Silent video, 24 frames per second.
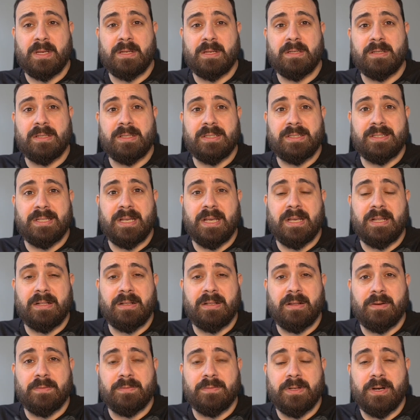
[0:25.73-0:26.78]

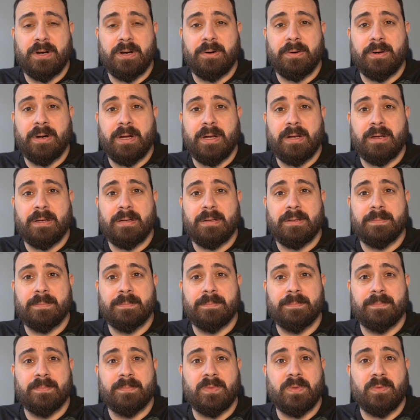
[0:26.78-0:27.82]
sale of their
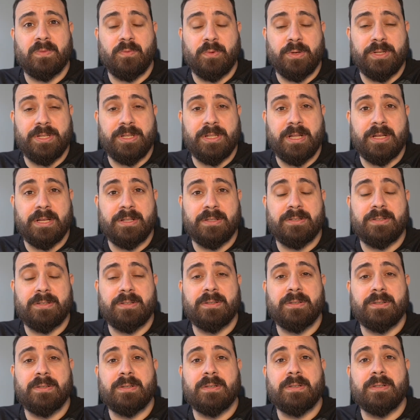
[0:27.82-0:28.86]
3D NAND
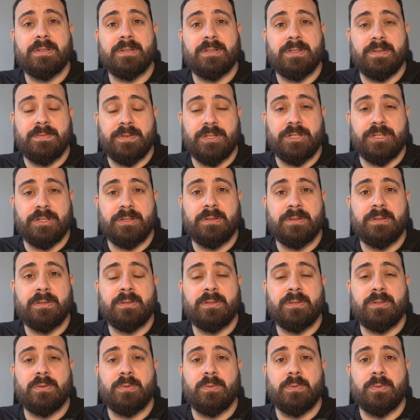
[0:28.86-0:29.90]
division
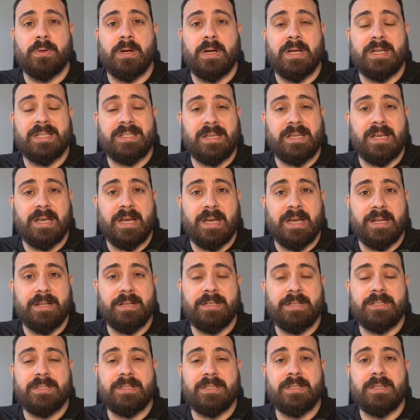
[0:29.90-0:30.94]
to SK
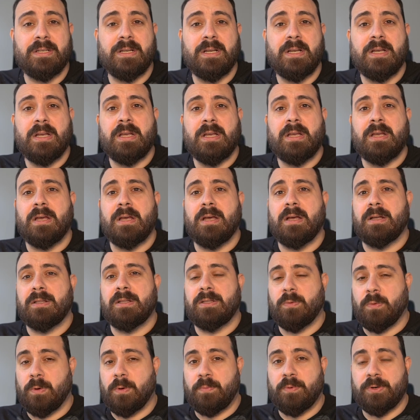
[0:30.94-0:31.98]
Hynix.
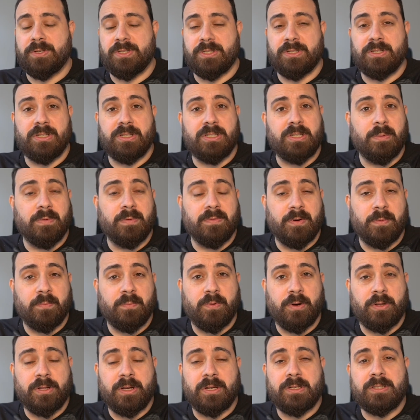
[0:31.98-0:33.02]
They were presenting some of their
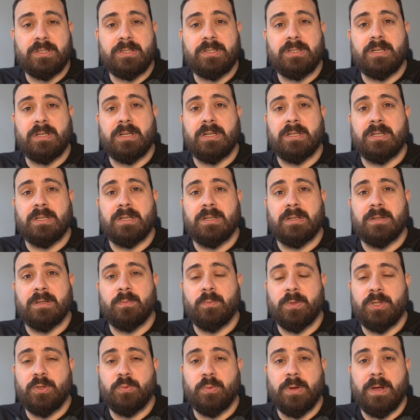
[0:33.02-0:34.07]
products,
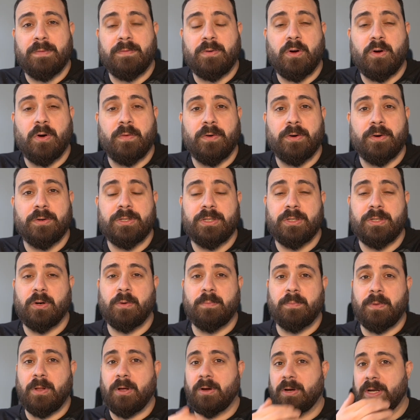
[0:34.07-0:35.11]
which we have covered in our
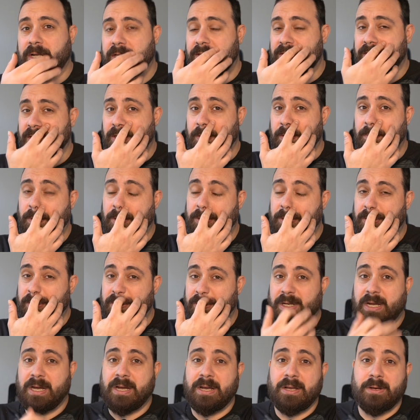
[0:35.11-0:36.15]
blog at
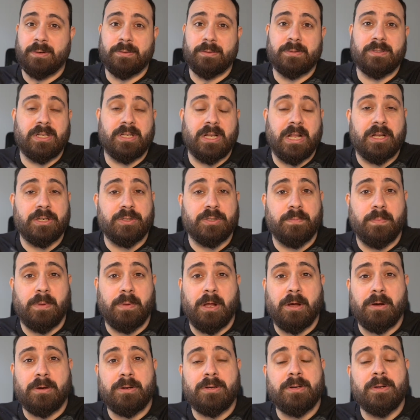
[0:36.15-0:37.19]

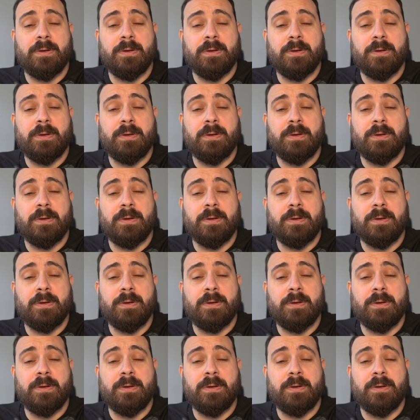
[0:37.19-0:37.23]
techunplugged.io/blog.